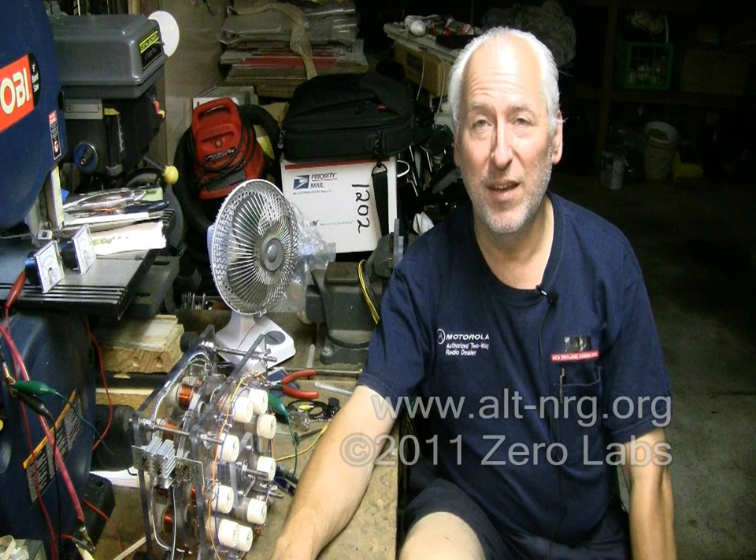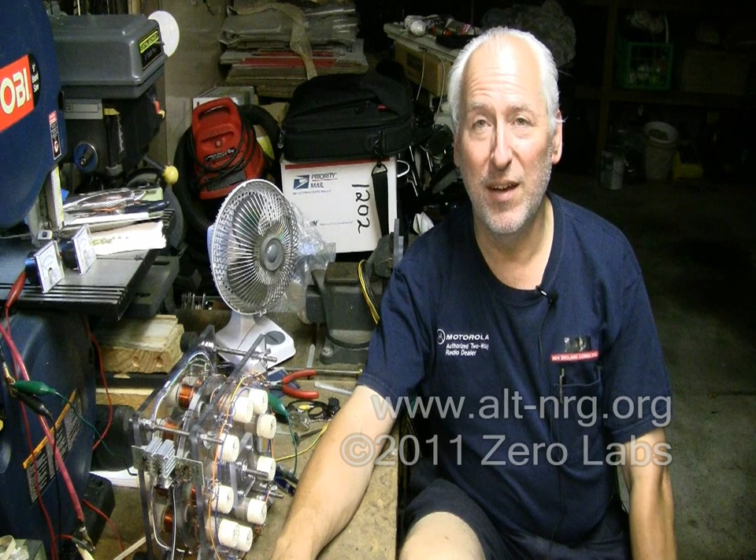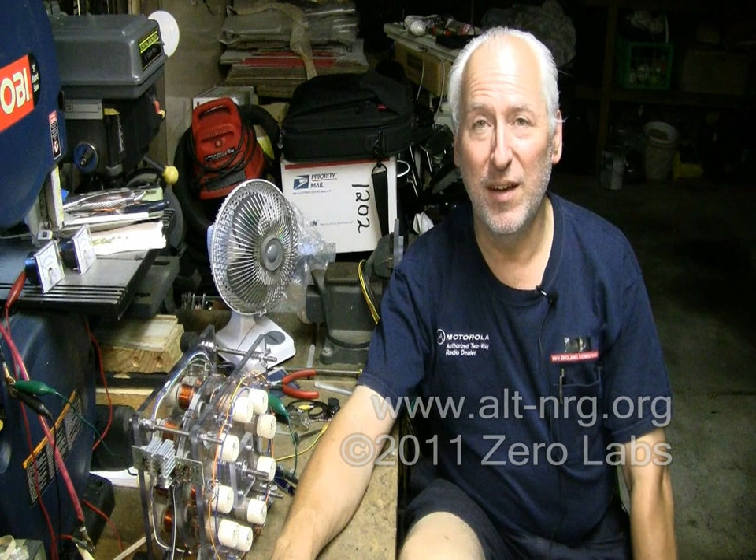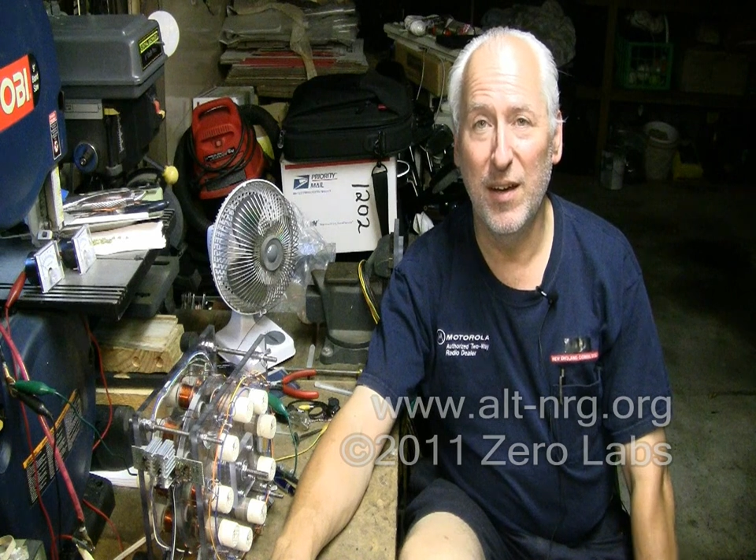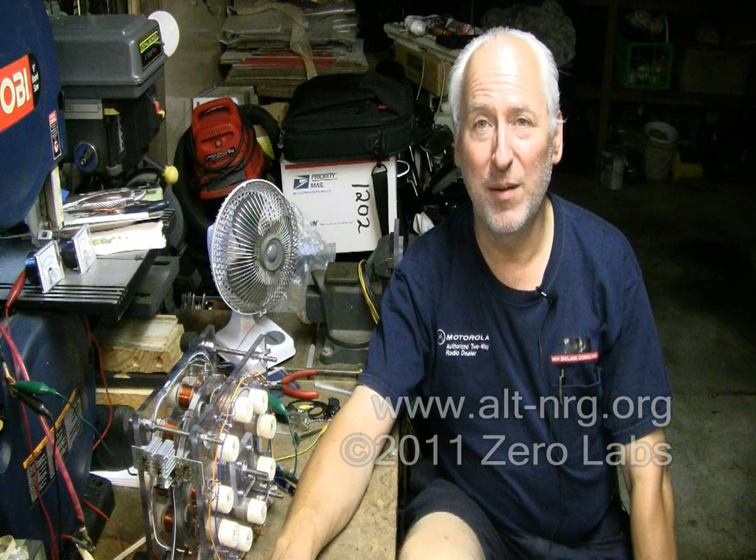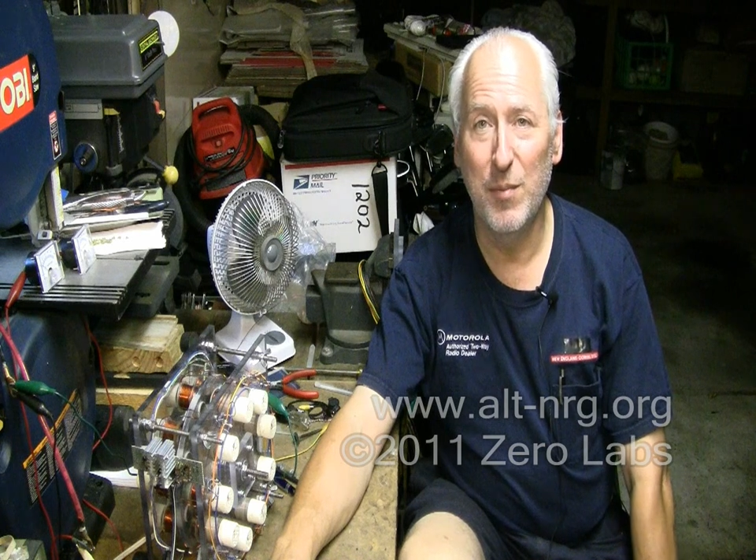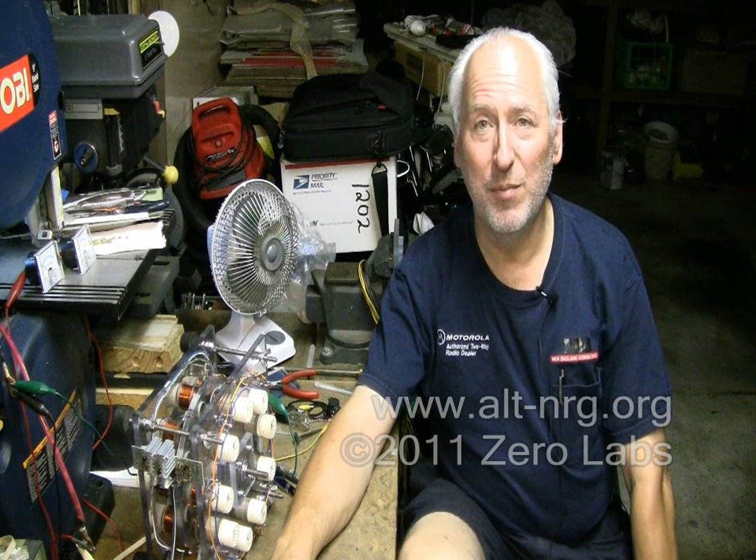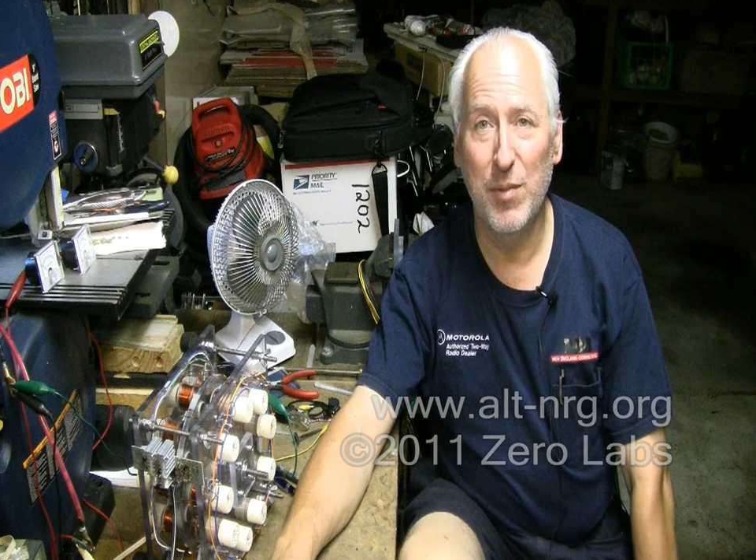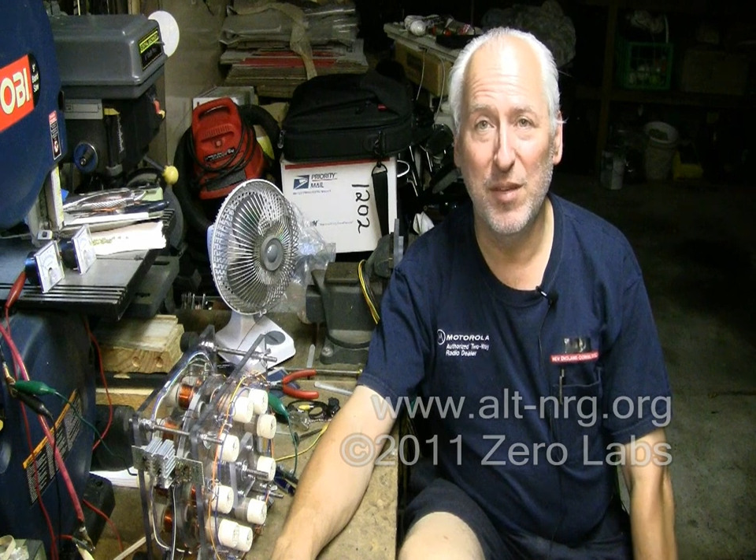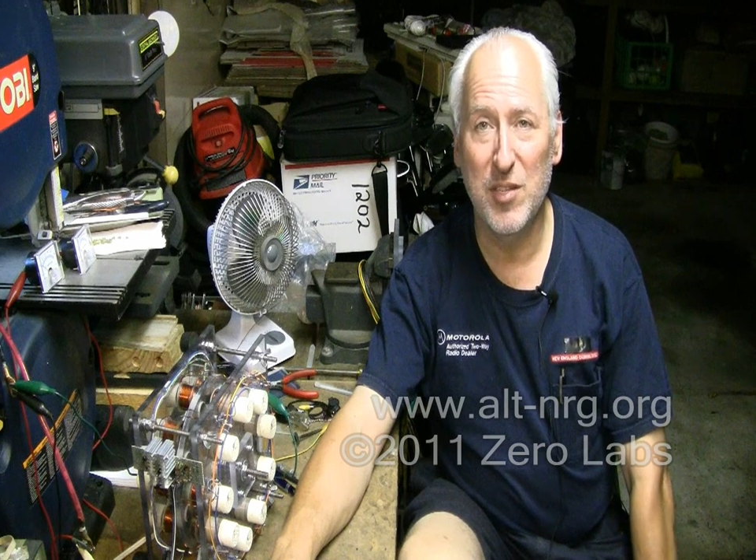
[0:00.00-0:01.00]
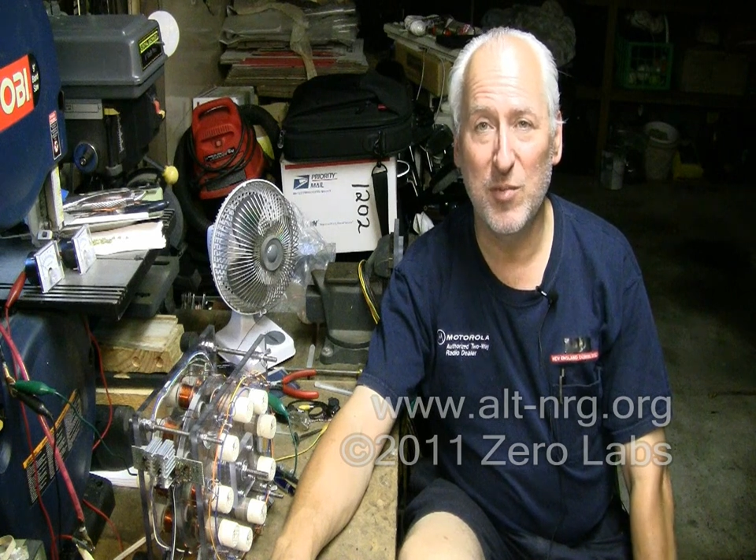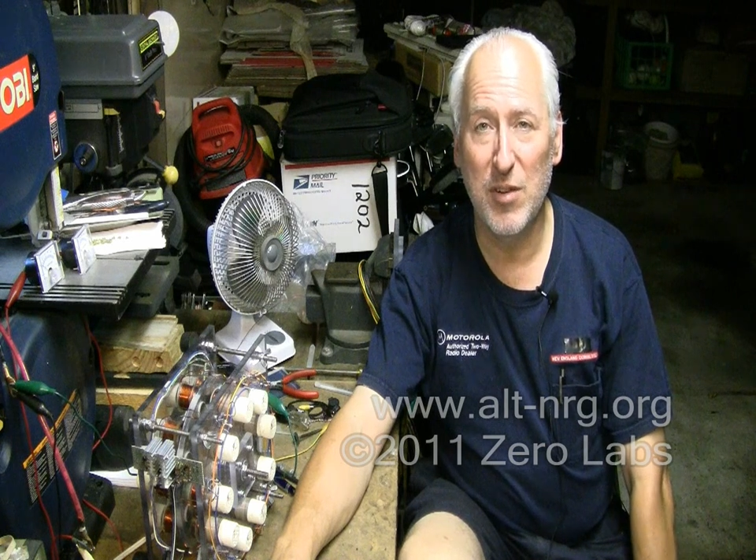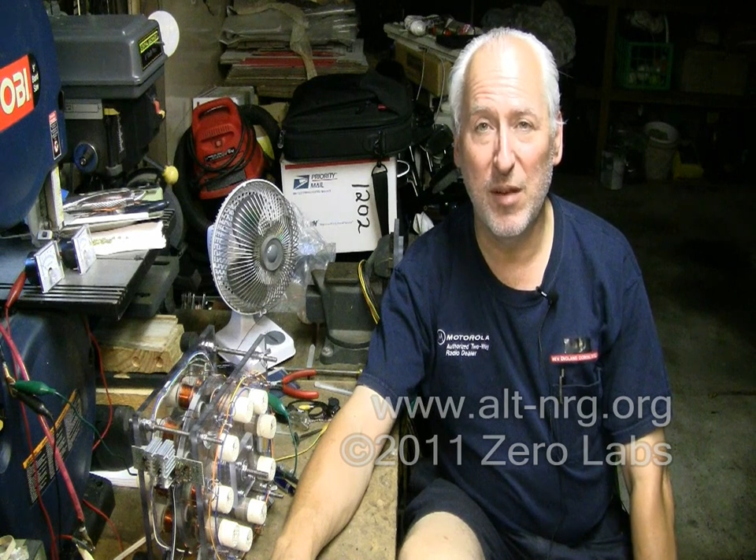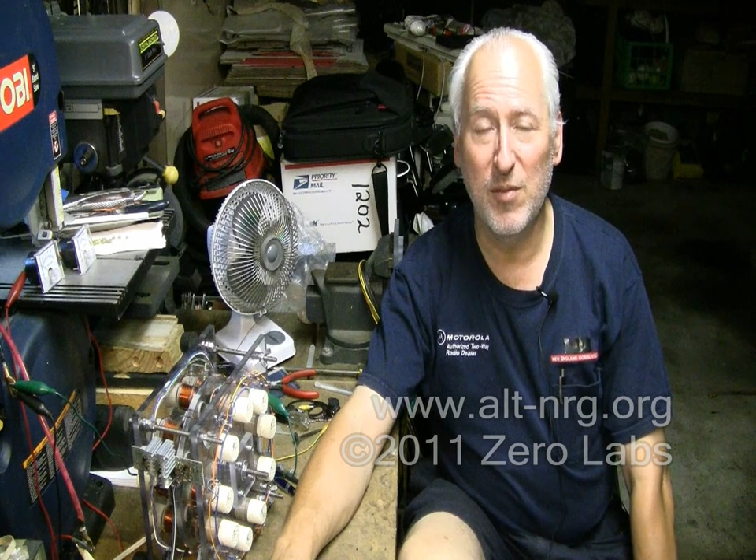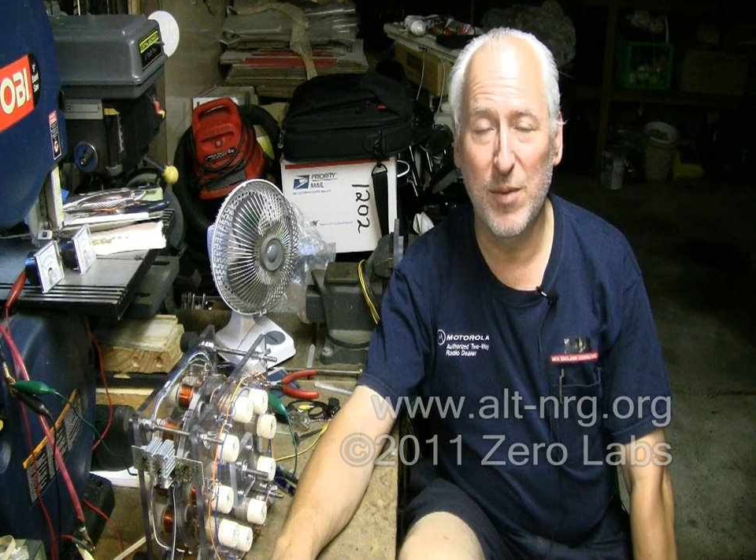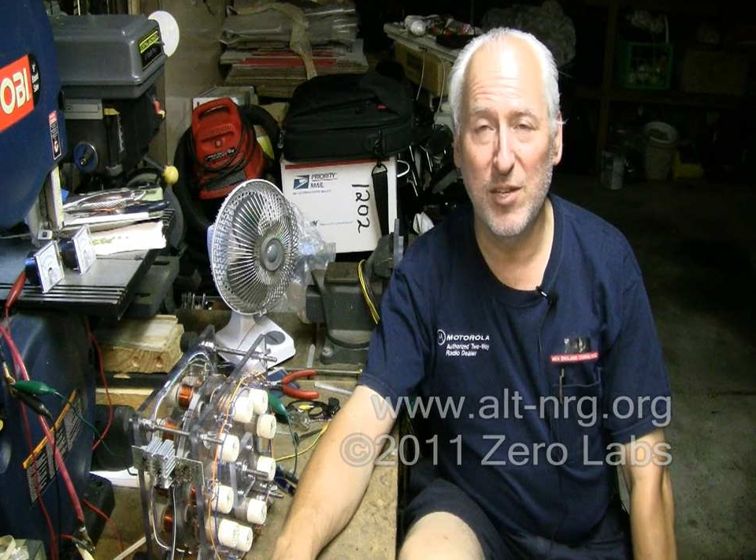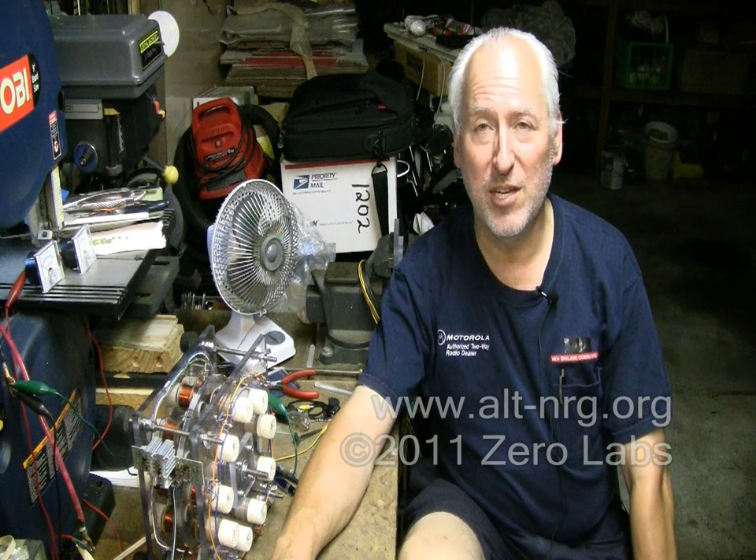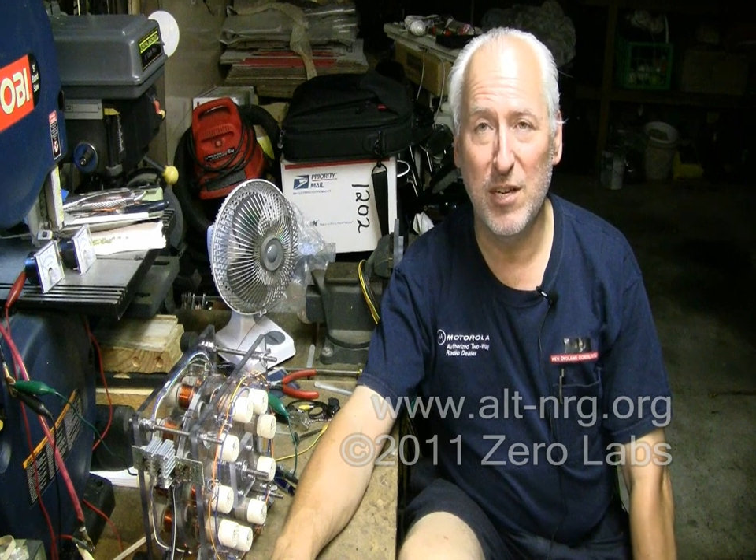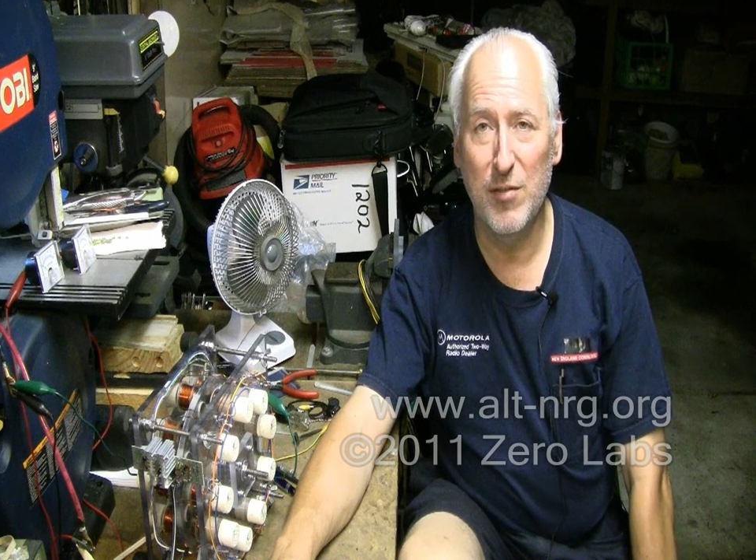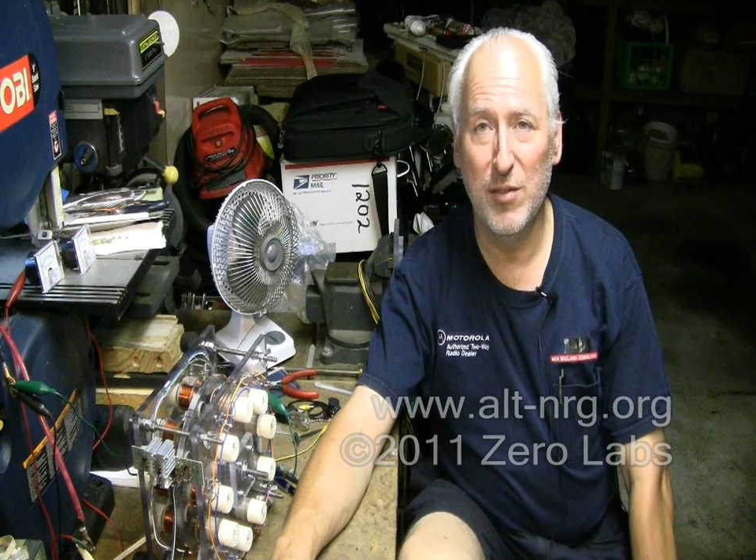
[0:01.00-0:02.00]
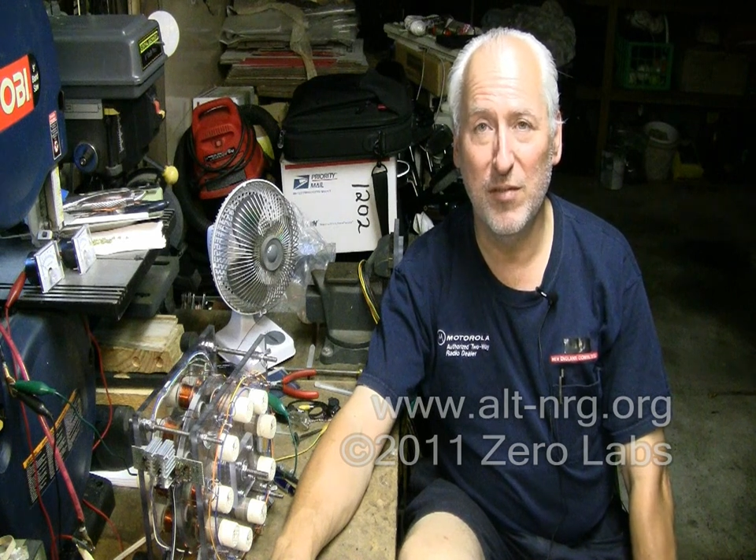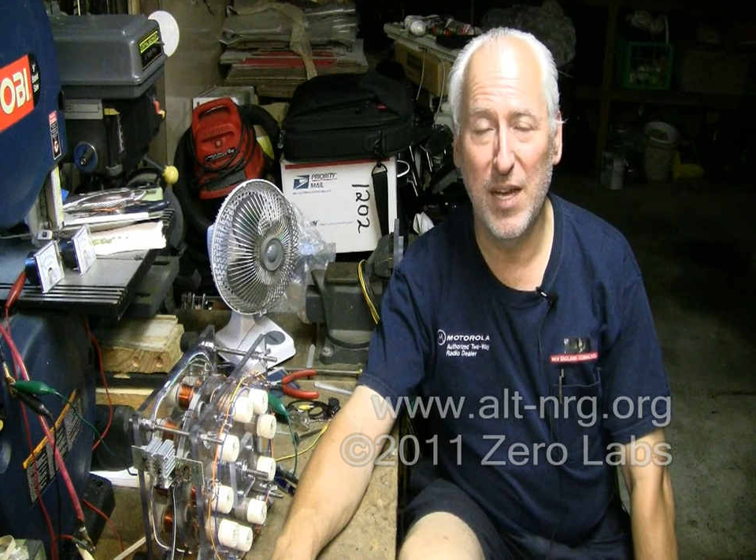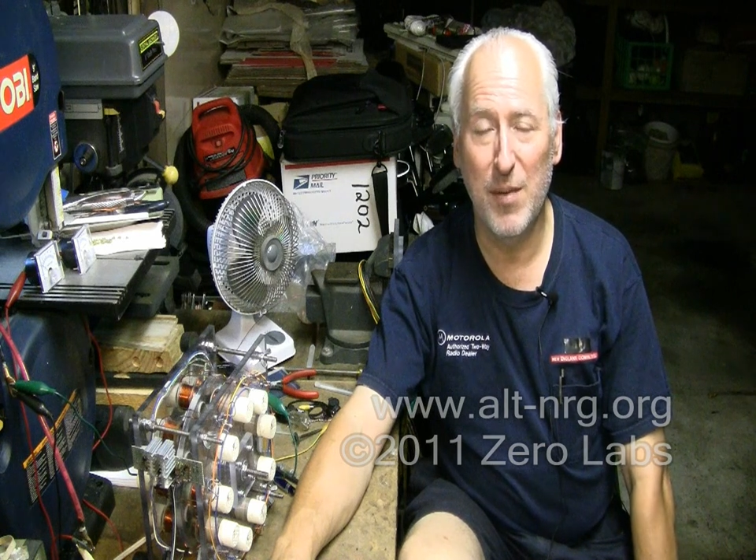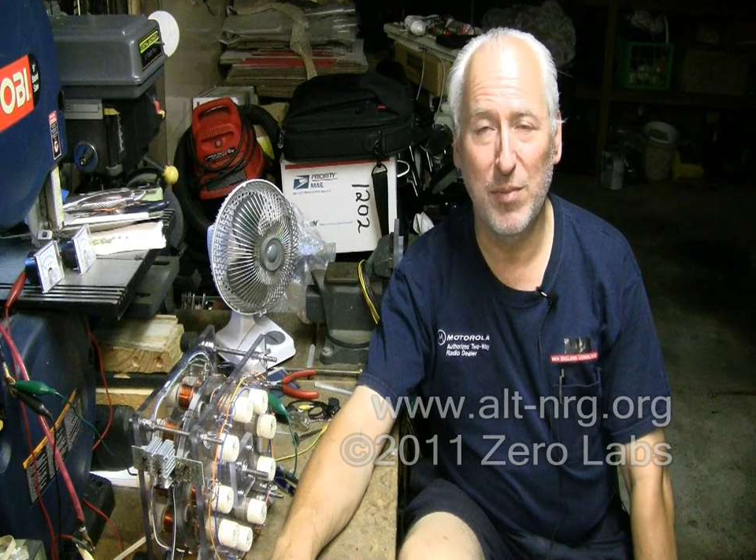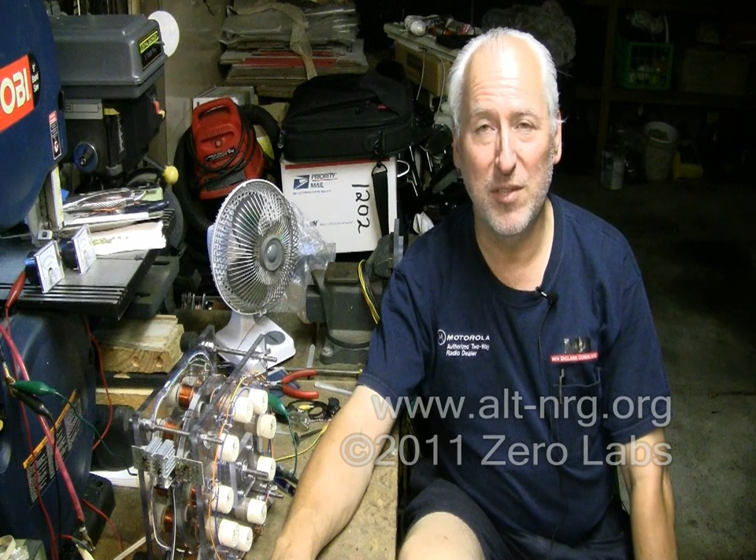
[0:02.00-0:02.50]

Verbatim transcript: Uh, please subscribe to my channel if you have not.